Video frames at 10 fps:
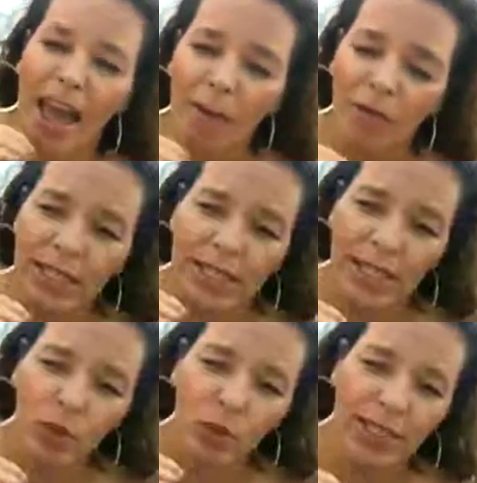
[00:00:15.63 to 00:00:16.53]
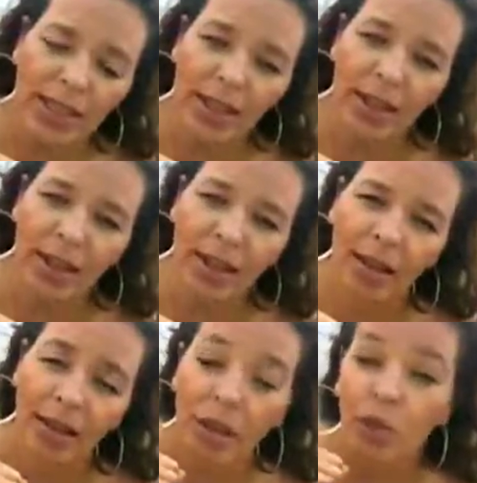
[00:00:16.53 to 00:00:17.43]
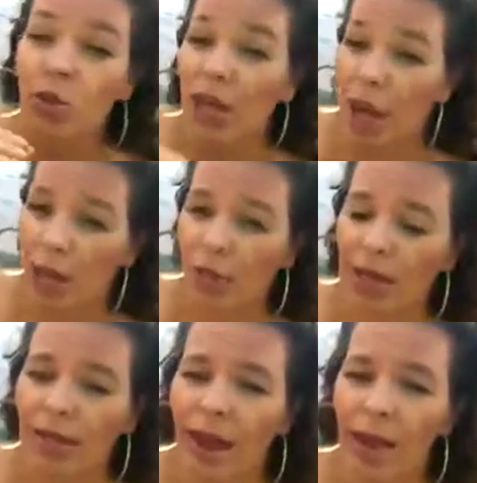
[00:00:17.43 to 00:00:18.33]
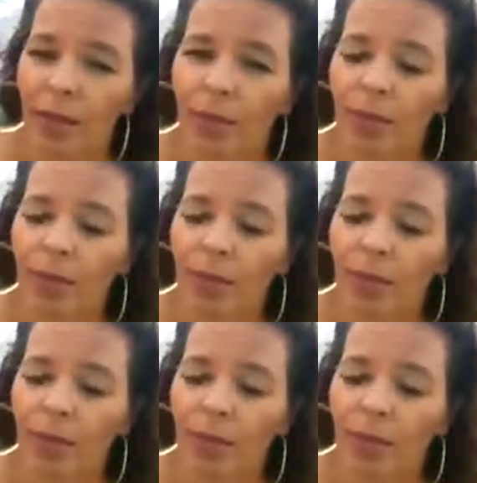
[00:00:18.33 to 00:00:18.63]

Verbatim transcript: every single day that you tolerate that,